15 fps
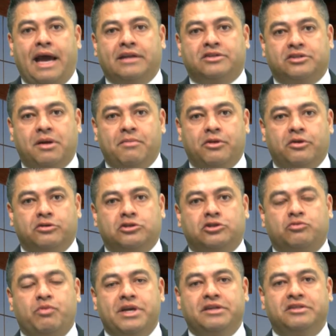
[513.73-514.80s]
at some of those
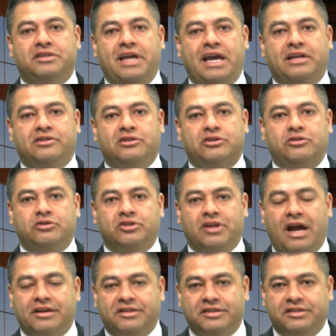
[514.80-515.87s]
swing states and you
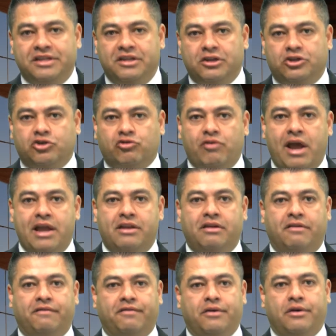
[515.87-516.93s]
start to see the trend
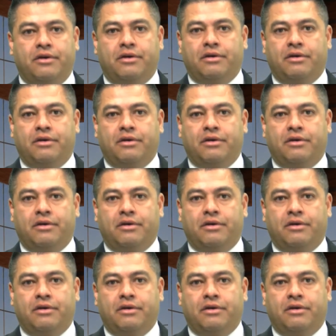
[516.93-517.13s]
of